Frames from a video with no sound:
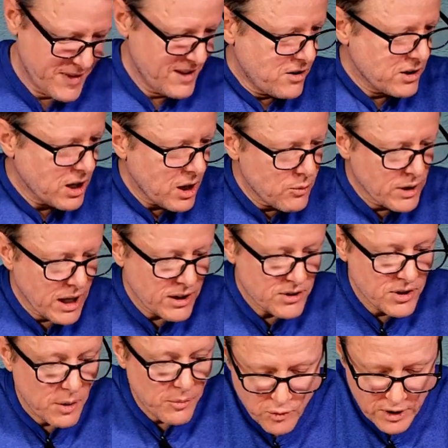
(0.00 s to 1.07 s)
Okay, we got
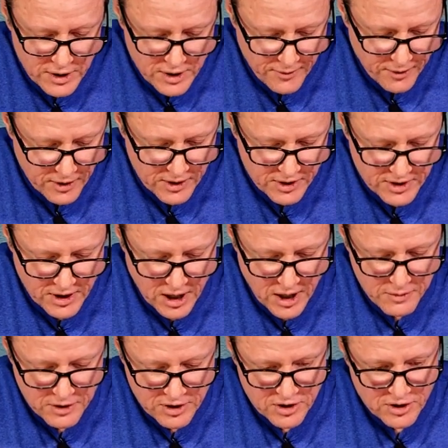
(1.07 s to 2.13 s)
someone different this time.
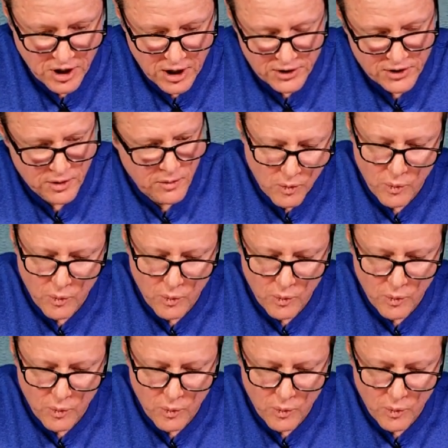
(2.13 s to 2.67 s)
This is awesome.